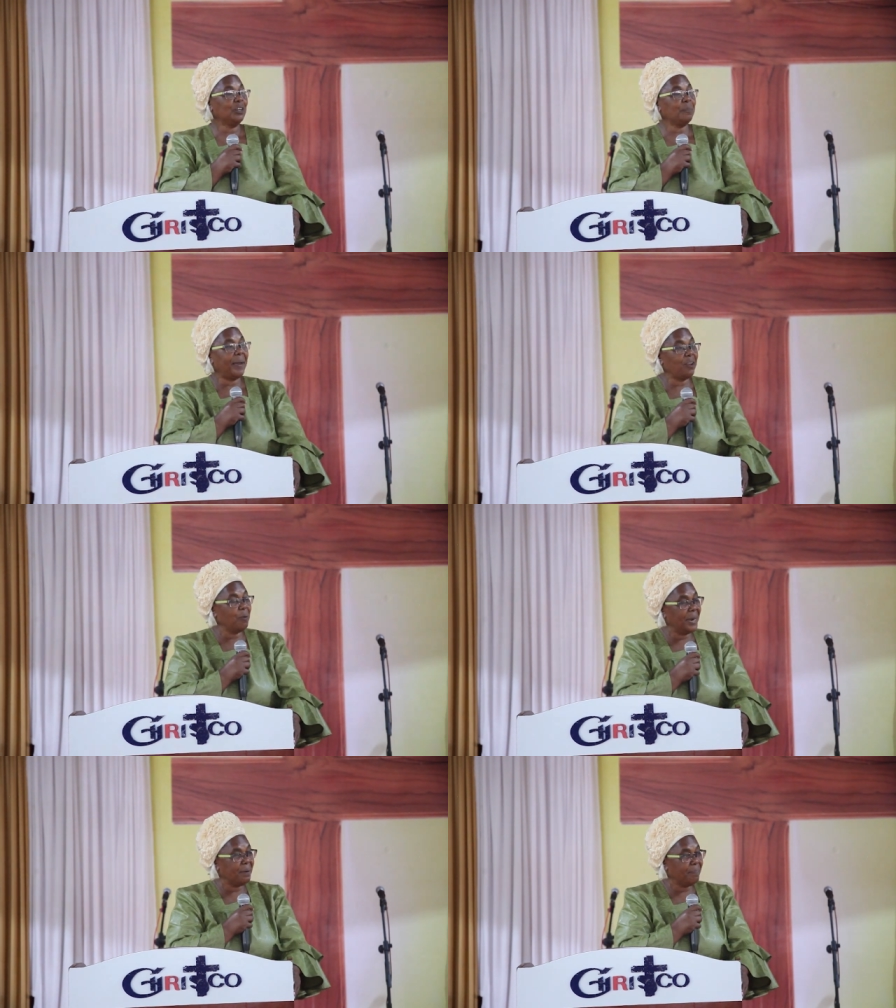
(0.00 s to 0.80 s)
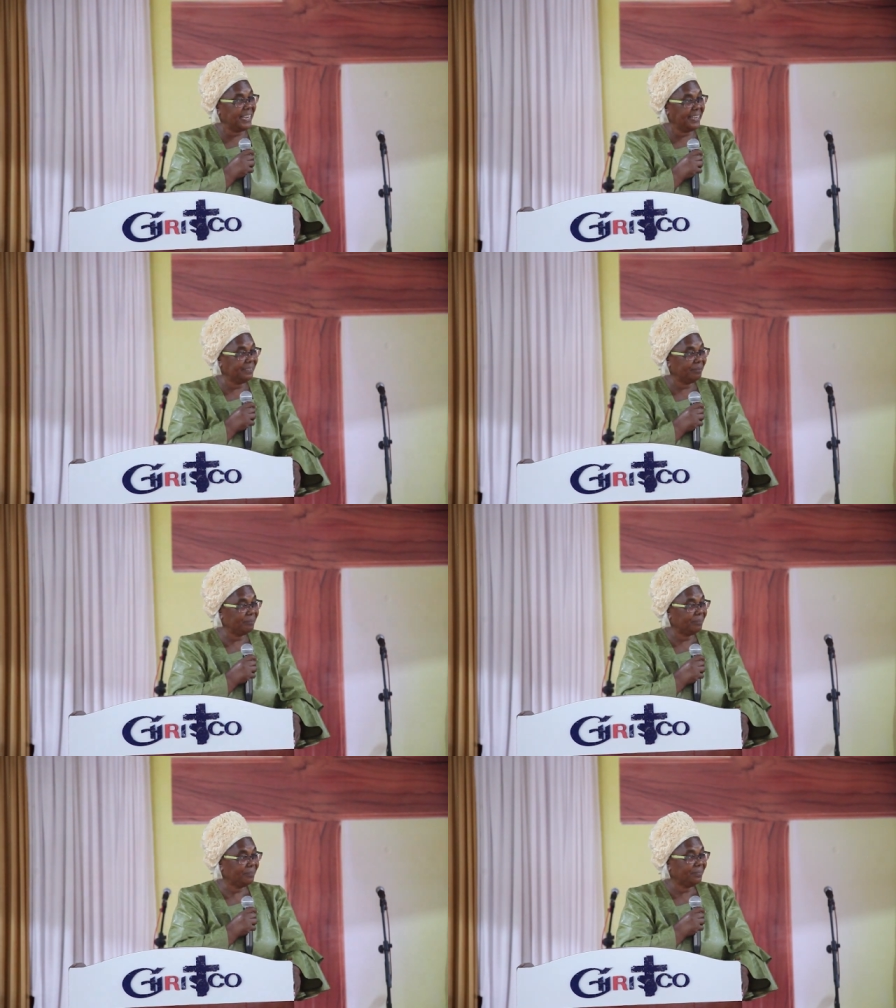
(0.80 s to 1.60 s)
Not by a human being.
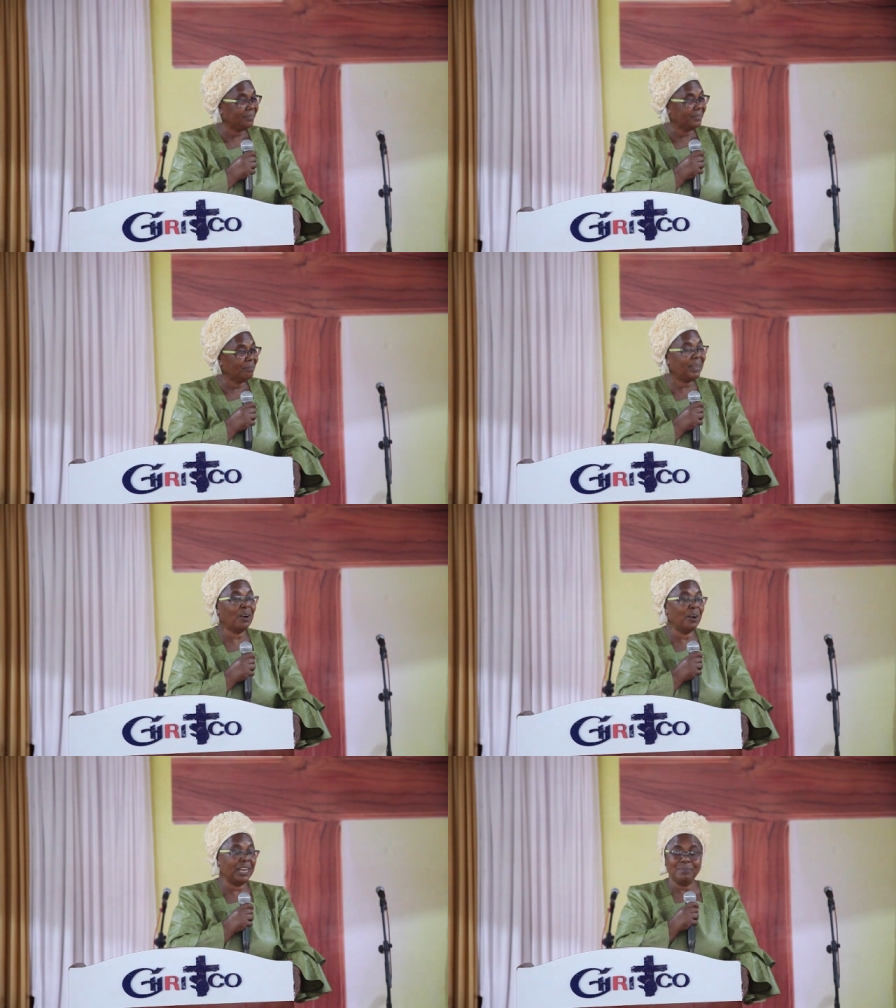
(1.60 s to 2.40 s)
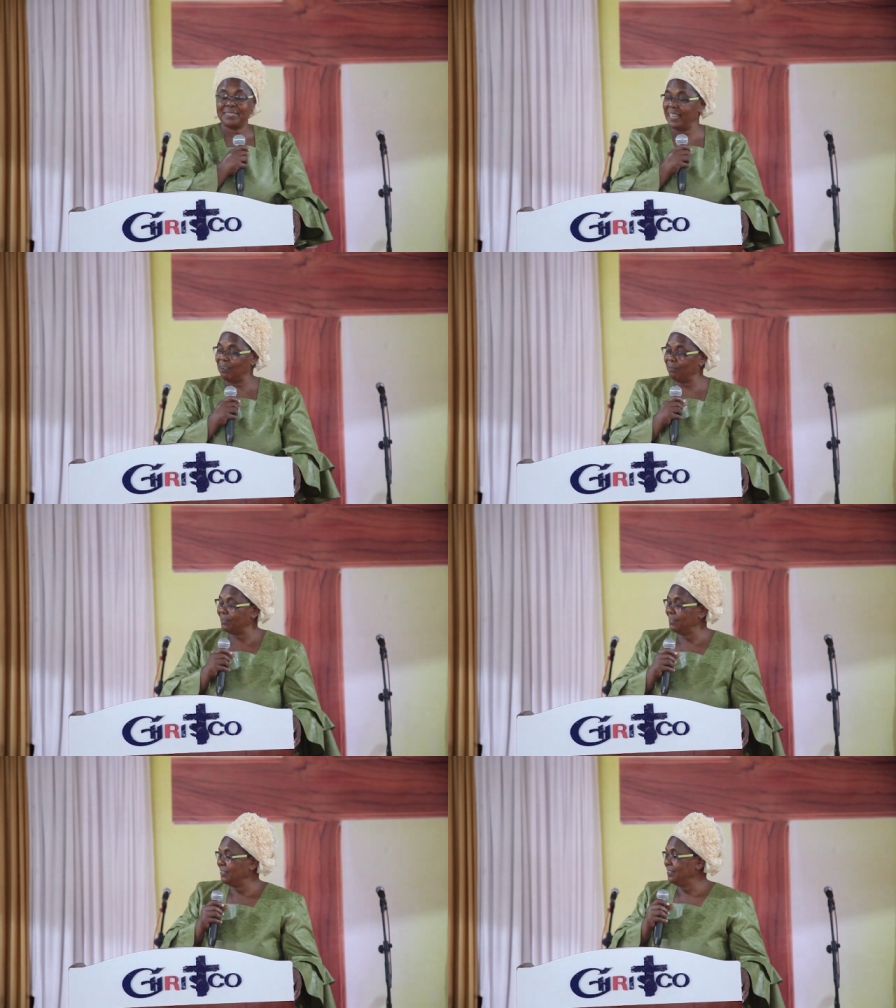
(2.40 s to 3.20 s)
By God
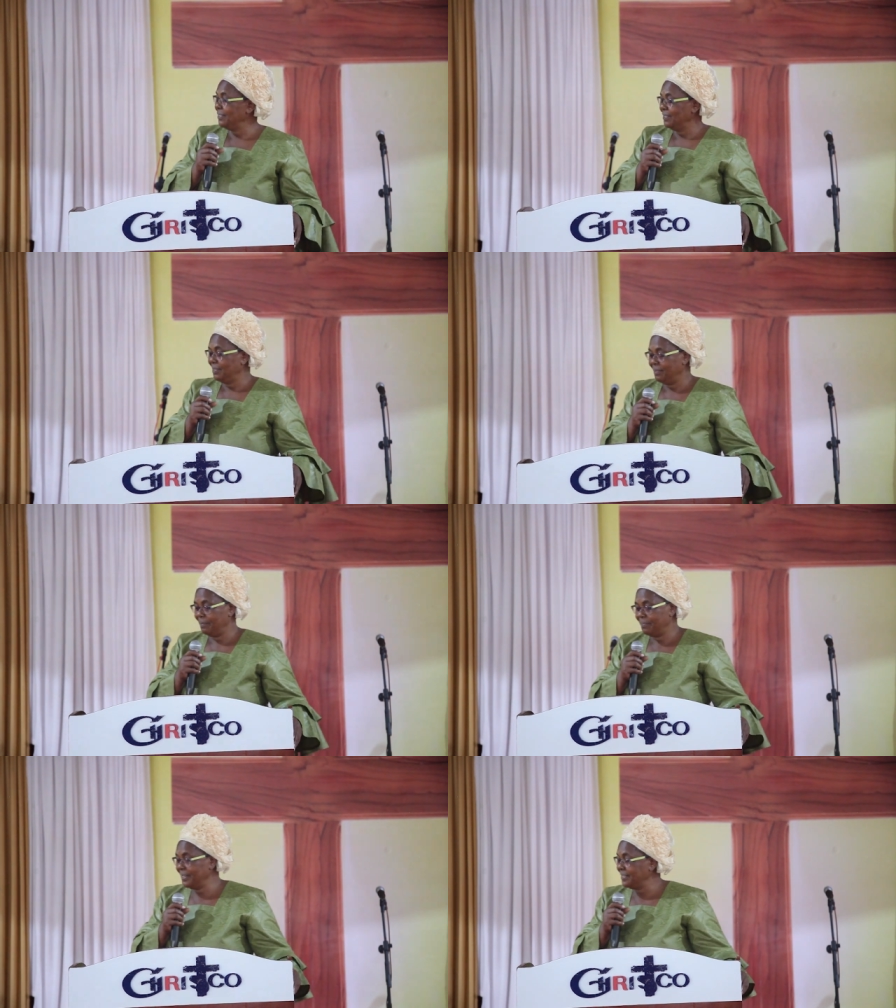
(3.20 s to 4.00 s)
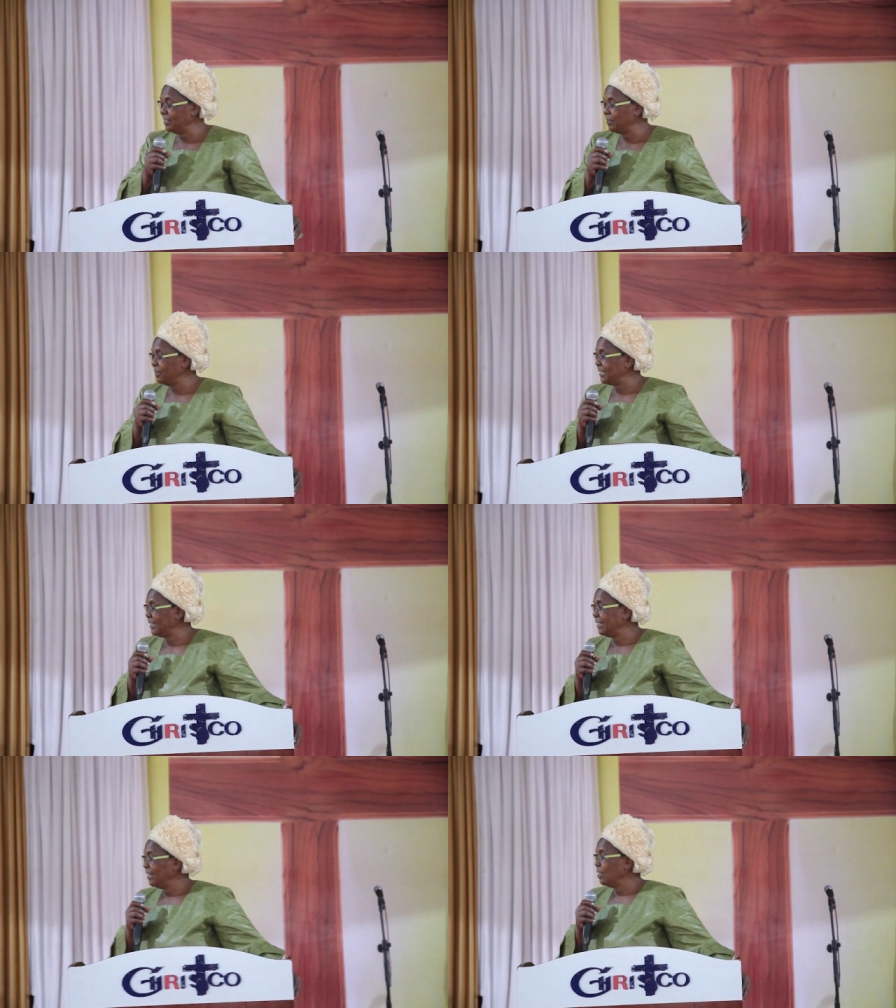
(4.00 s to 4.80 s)
himself. Praise the Lord.